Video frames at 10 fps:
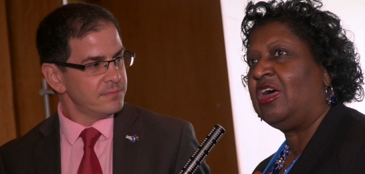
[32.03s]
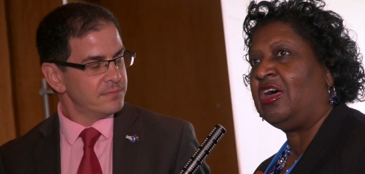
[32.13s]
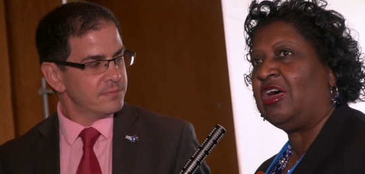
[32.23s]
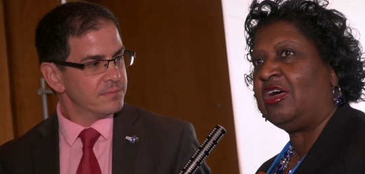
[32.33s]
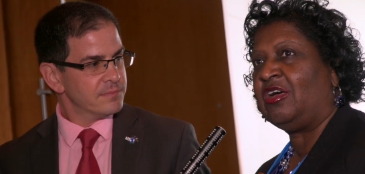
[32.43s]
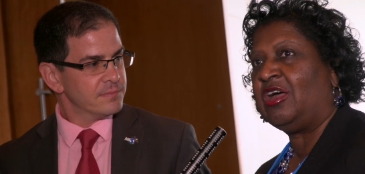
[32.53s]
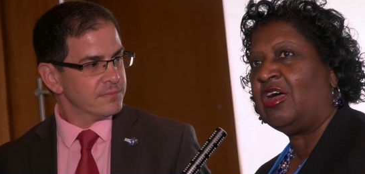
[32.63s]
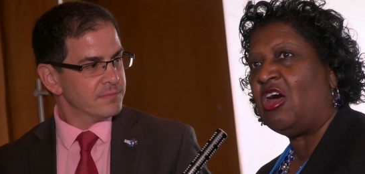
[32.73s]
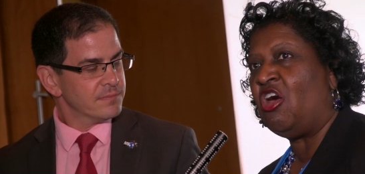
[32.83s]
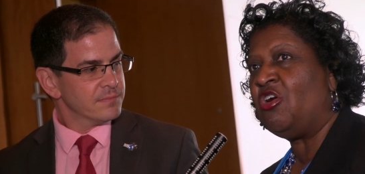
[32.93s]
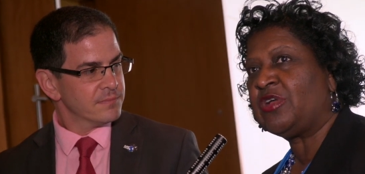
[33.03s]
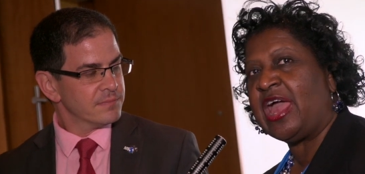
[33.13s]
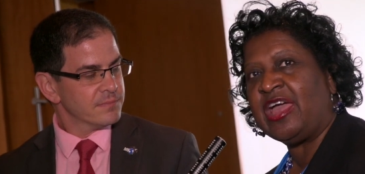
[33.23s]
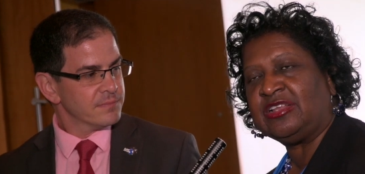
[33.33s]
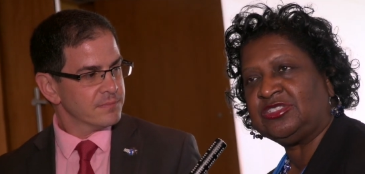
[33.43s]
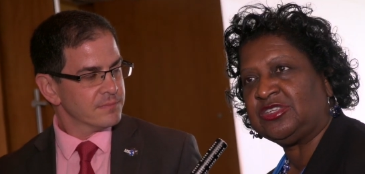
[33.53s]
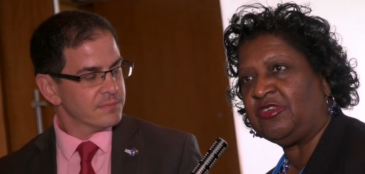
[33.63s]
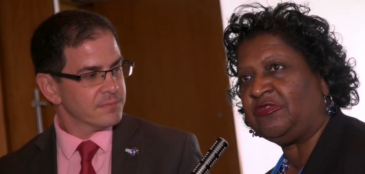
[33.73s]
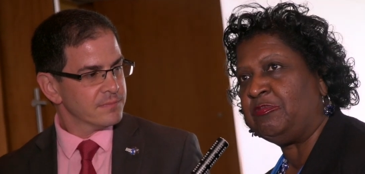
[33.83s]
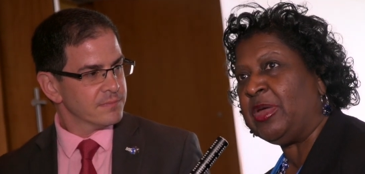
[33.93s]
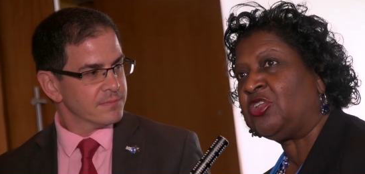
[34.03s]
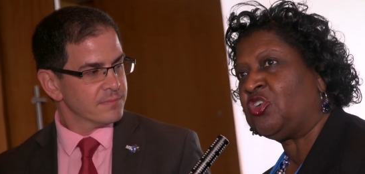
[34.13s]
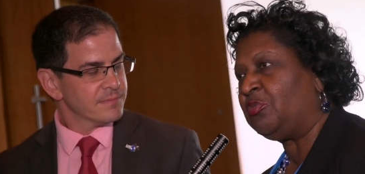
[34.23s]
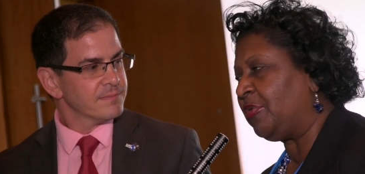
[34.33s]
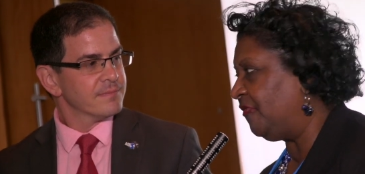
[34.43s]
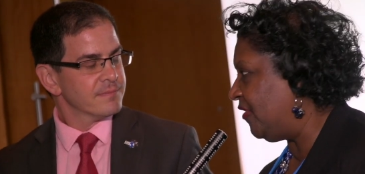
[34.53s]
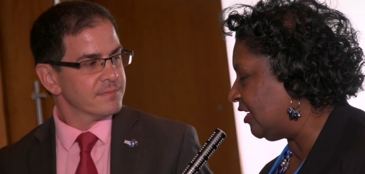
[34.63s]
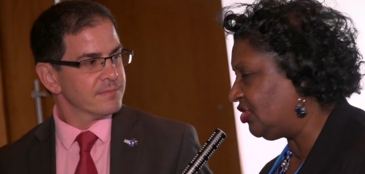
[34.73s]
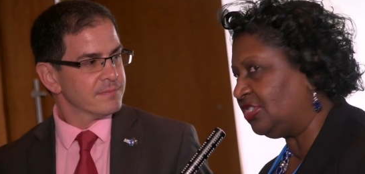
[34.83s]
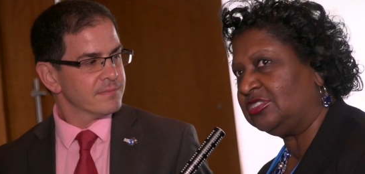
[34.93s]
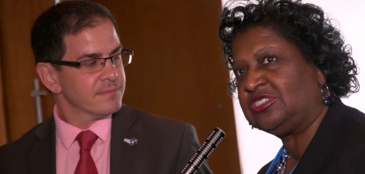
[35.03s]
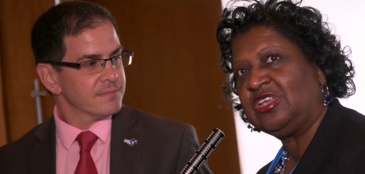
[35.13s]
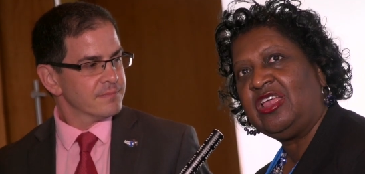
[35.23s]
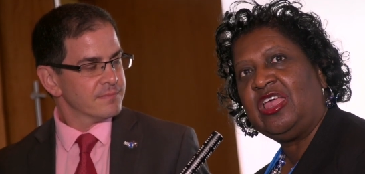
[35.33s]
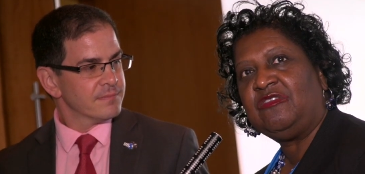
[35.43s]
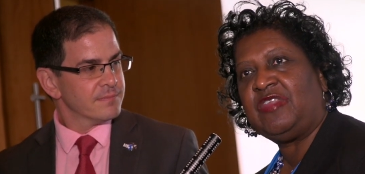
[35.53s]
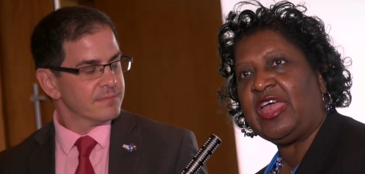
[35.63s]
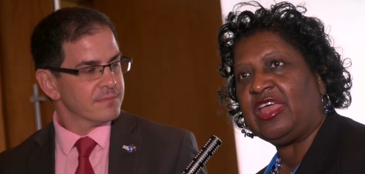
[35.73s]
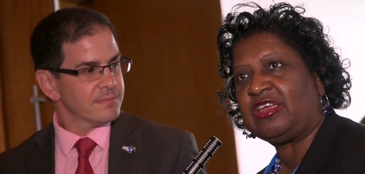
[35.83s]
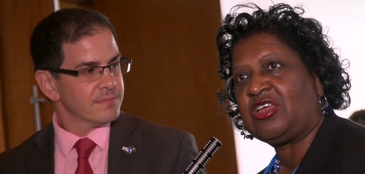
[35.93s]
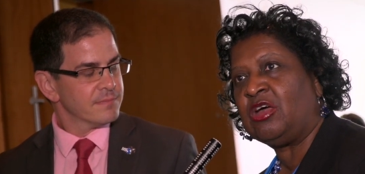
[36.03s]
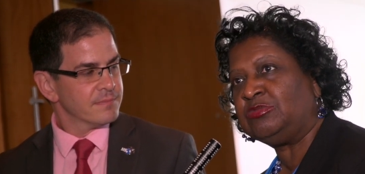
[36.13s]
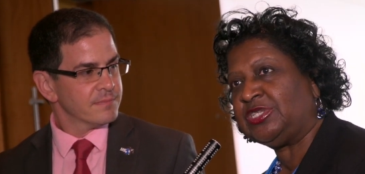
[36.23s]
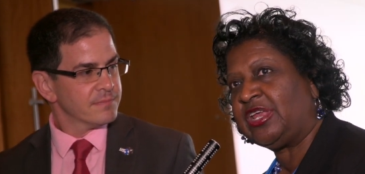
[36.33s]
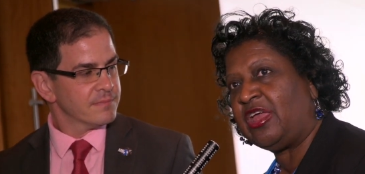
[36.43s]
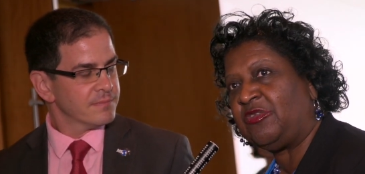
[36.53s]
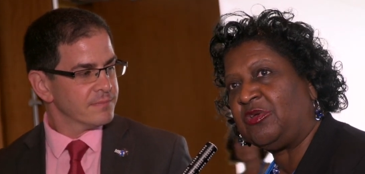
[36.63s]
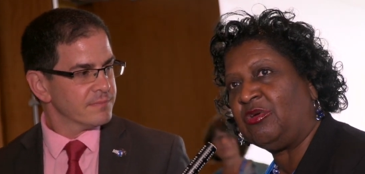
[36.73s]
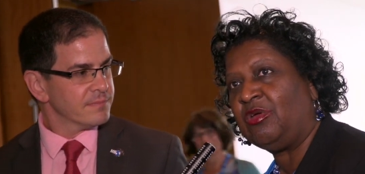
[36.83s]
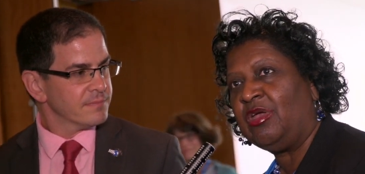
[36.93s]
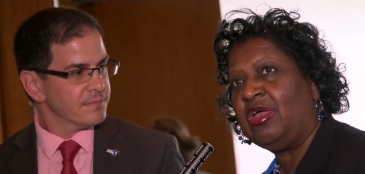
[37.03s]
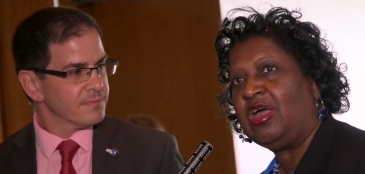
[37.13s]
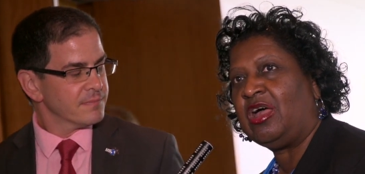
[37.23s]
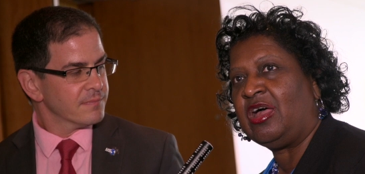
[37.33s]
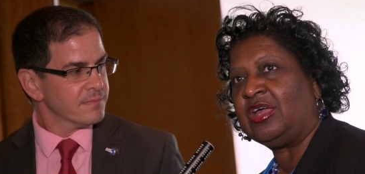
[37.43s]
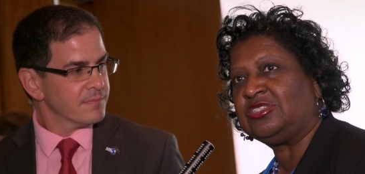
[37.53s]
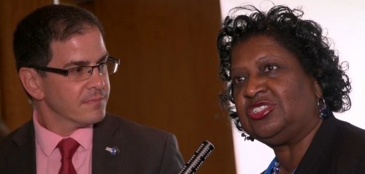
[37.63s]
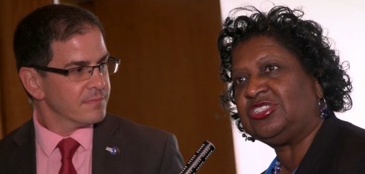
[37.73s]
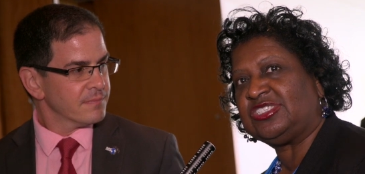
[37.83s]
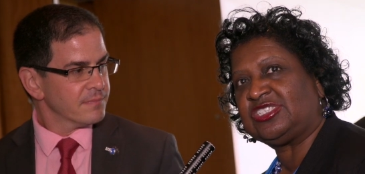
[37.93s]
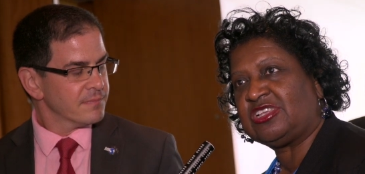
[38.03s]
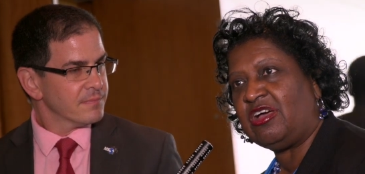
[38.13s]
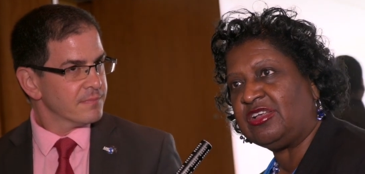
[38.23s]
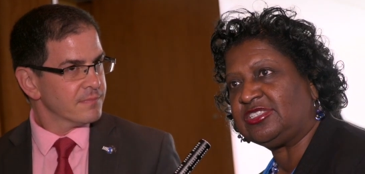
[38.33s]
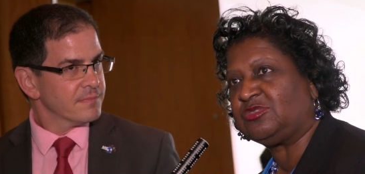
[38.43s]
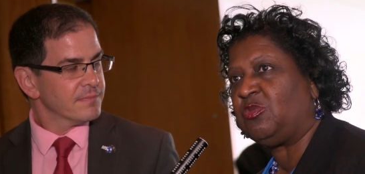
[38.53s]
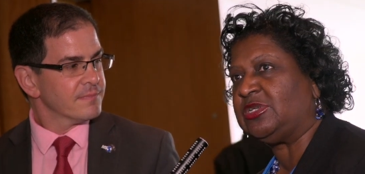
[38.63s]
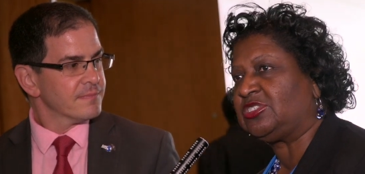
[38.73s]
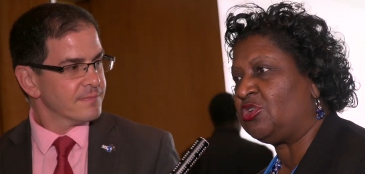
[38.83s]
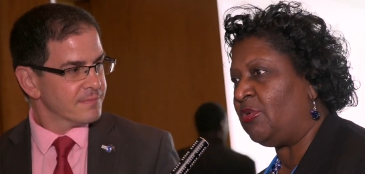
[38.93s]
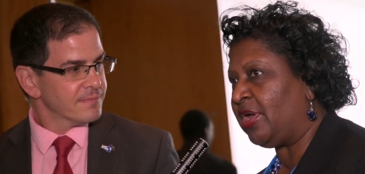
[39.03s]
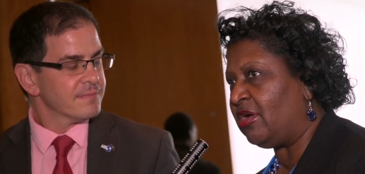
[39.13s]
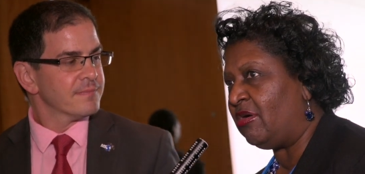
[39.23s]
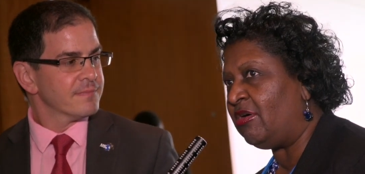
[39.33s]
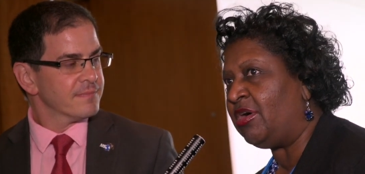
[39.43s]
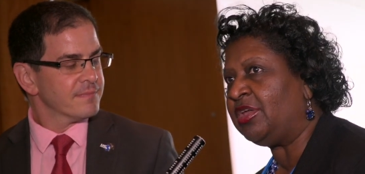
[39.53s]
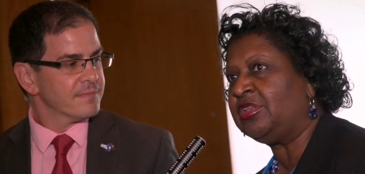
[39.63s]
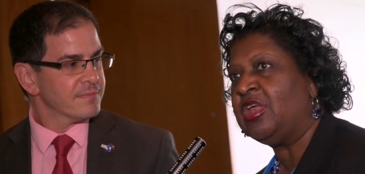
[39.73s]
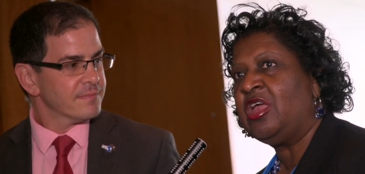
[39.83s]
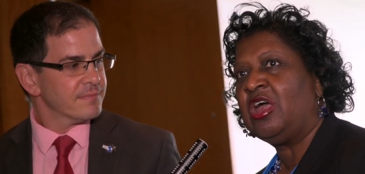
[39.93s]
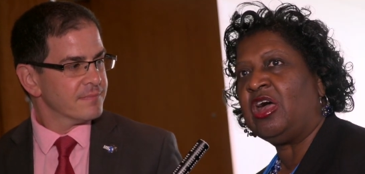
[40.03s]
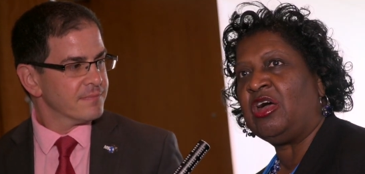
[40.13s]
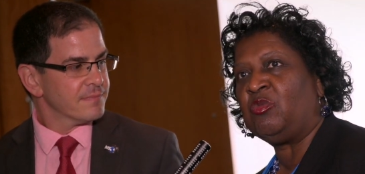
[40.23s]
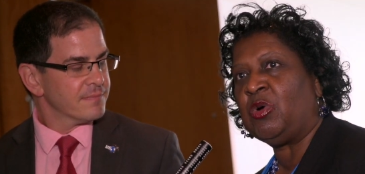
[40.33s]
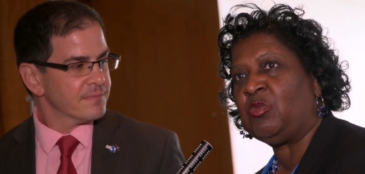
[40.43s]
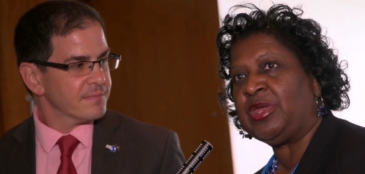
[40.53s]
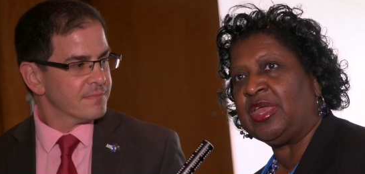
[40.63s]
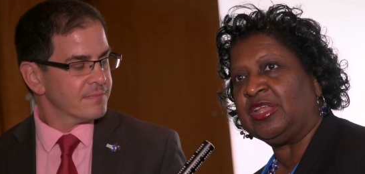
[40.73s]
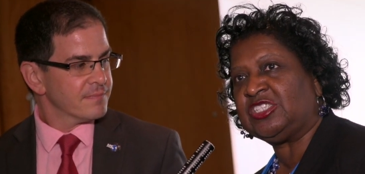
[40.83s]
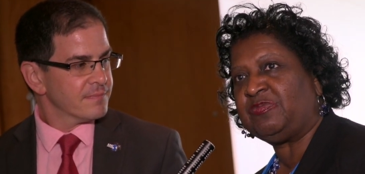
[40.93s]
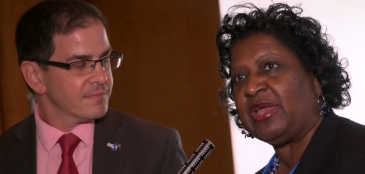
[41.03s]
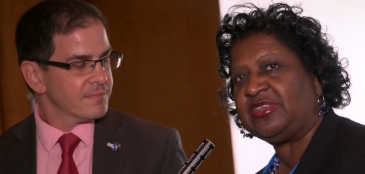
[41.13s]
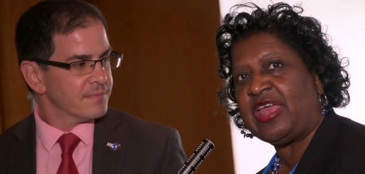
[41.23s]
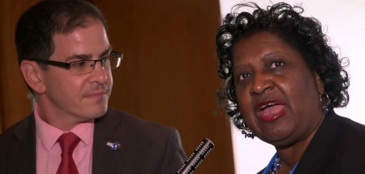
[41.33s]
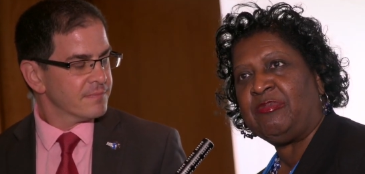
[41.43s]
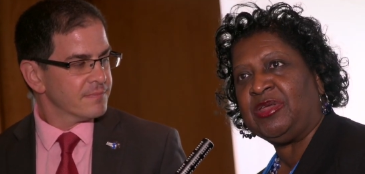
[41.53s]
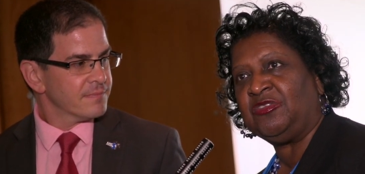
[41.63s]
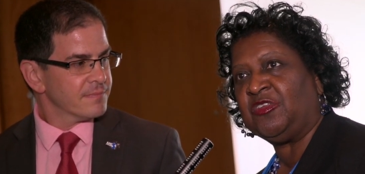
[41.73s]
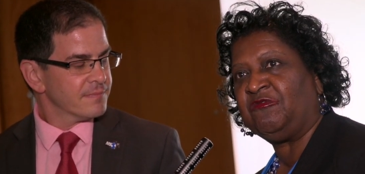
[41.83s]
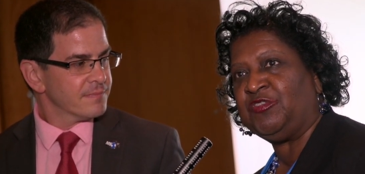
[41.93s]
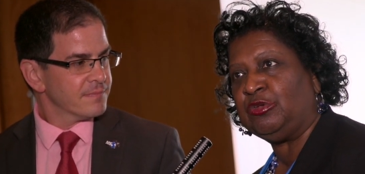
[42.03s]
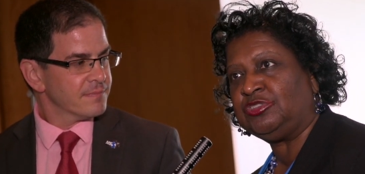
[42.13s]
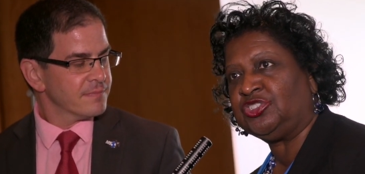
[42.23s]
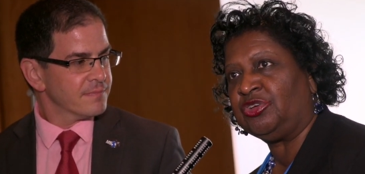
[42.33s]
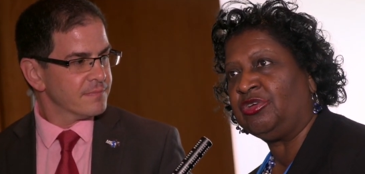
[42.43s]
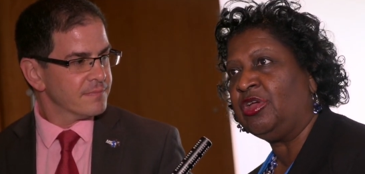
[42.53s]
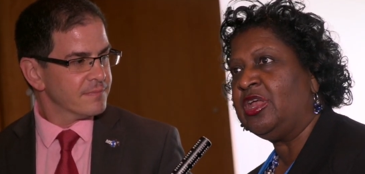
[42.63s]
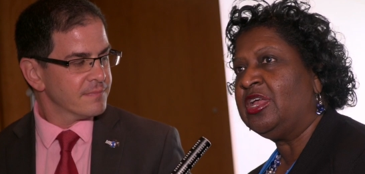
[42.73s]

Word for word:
Speaker 1: uh, all kinds of medical professions that come together uh, to discuss what's going on, uh, what we can expect to happen in the future,